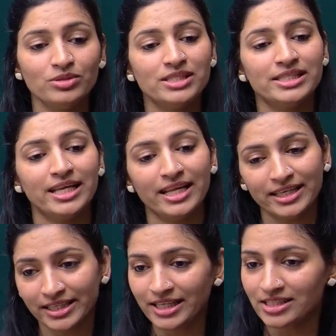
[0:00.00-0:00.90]

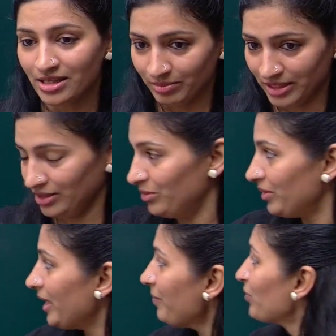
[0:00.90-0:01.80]
selecting something.
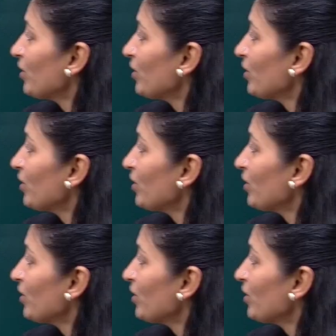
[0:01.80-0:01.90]
Okay.